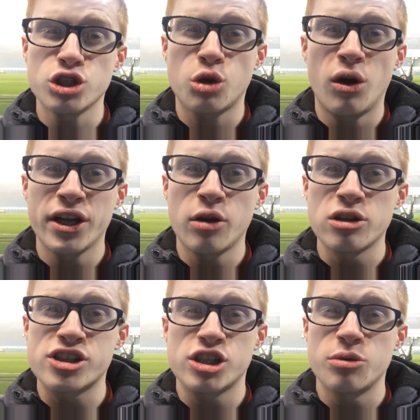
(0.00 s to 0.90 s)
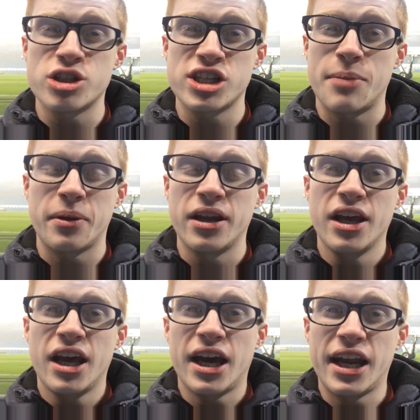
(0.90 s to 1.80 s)
Guardiola's stewardship,
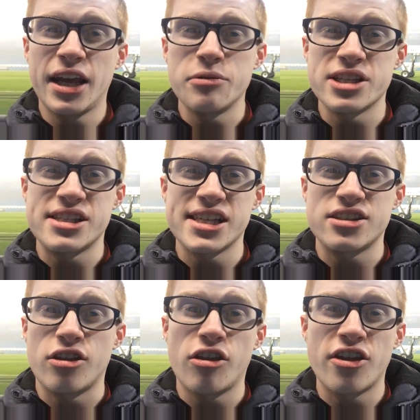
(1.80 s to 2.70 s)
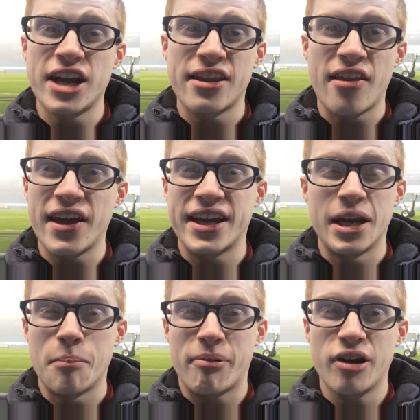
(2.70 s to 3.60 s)
and he was insistent the day that they can
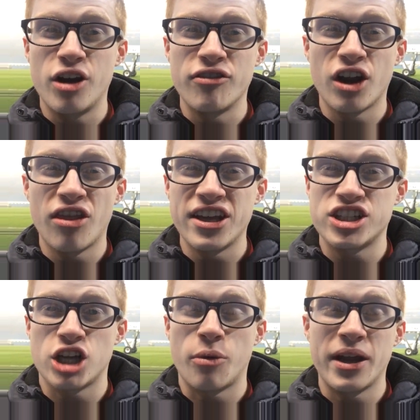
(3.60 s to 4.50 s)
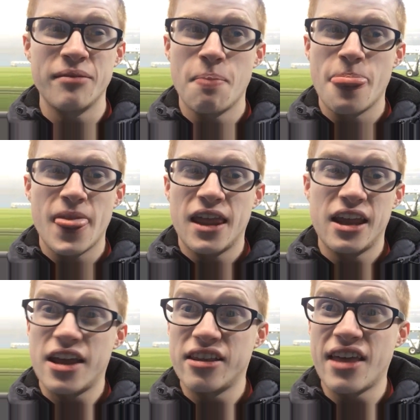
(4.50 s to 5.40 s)
improve, and on this showing
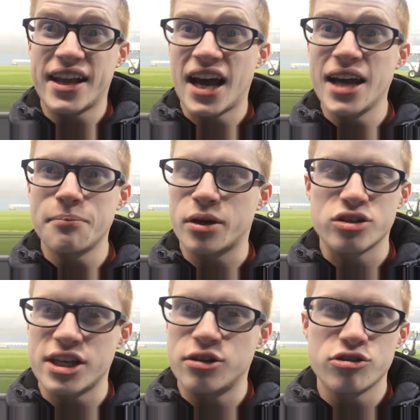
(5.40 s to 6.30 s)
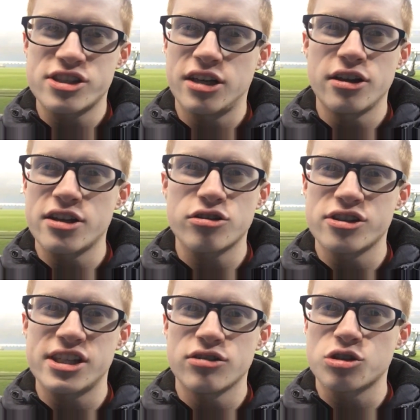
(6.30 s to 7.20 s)
they can, because they could have still
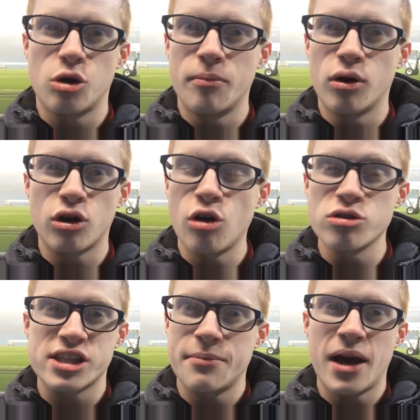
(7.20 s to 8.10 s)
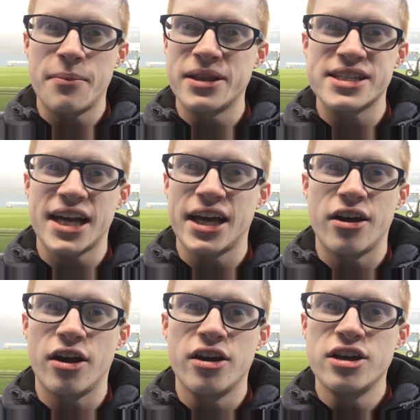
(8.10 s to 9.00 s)
scored more goals. They might have been
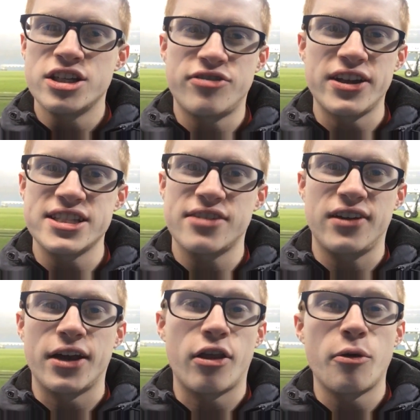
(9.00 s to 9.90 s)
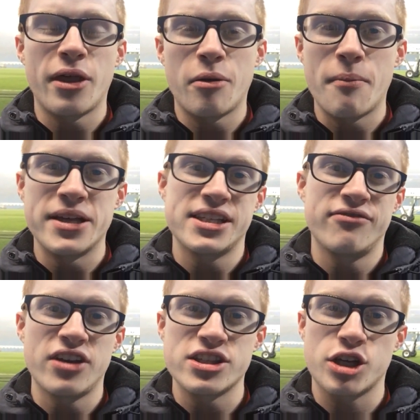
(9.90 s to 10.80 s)
tighter defensively, although they were missing
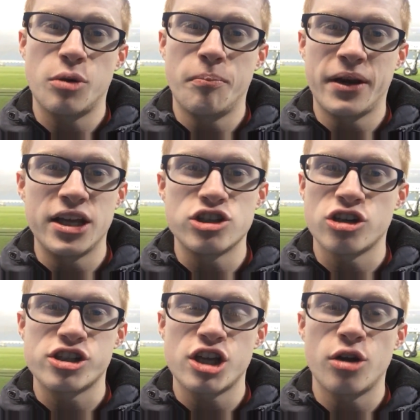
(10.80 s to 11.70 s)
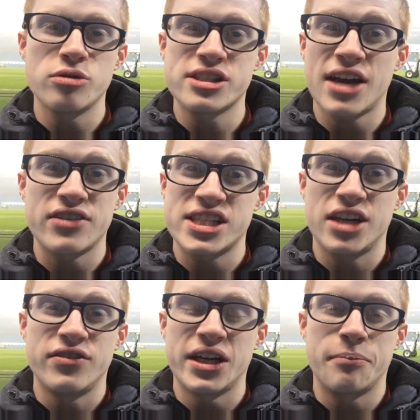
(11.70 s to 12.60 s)
Vincent Kompany and John Stones. David
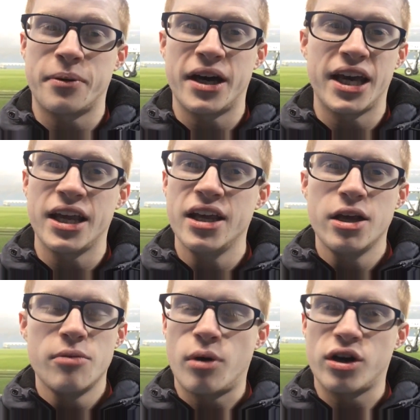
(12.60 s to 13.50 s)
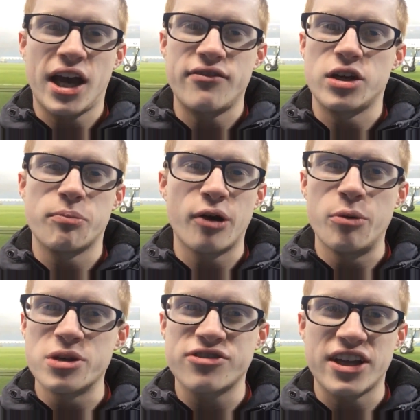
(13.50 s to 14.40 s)
Silva didn't play, but Kevin De
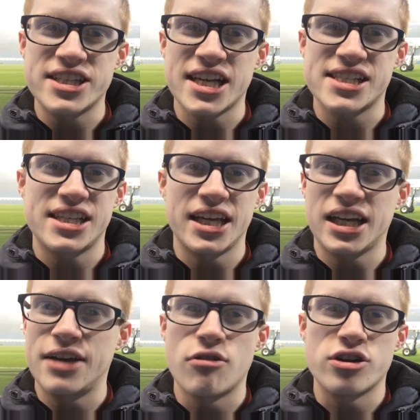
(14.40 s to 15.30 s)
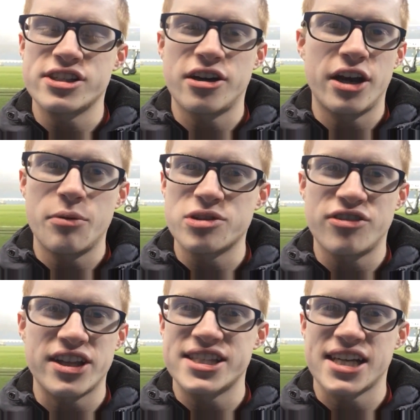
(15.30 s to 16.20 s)
Bruyne was fantastic. Leroy Sané was
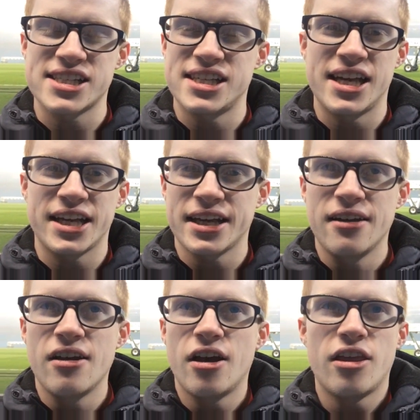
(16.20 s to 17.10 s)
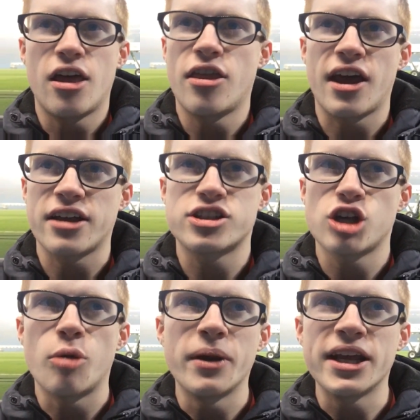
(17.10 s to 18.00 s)
fantastic. They had
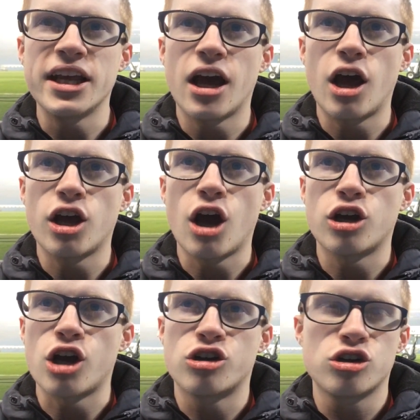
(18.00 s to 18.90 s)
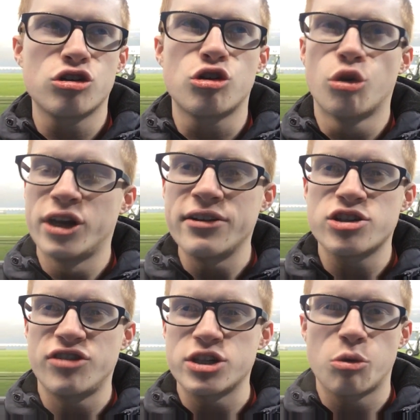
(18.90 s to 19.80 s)
so many good
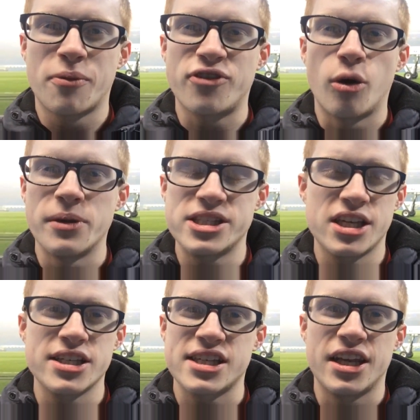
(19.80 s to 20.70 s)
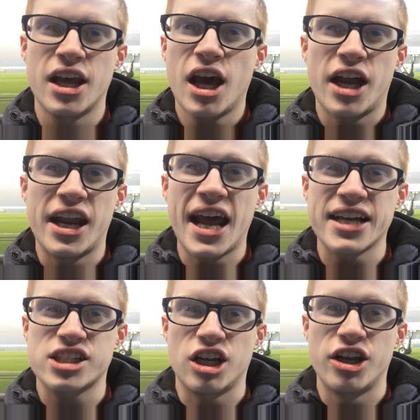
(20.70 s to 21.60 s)
individual performances and an
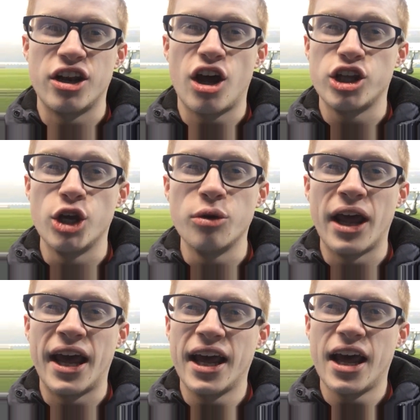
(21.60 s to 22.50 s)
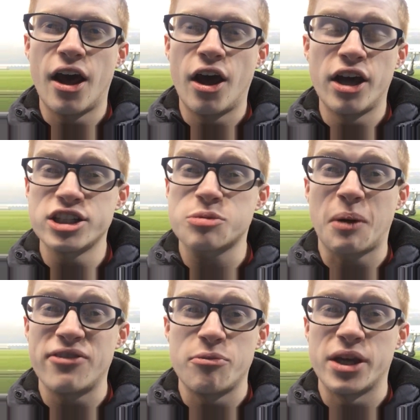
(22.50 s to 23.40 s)
excellent unit, a
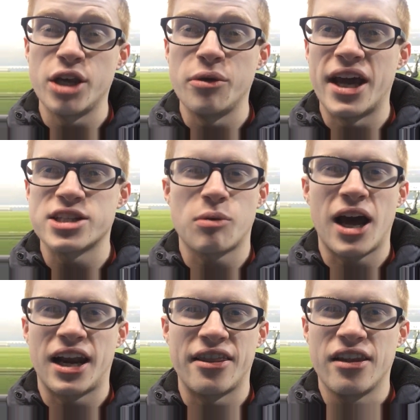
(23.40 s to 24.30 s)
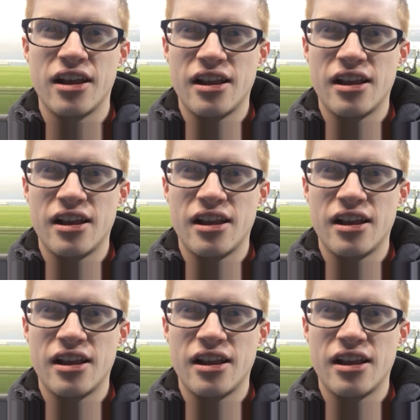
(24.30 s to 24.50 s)
display from the unit as well. And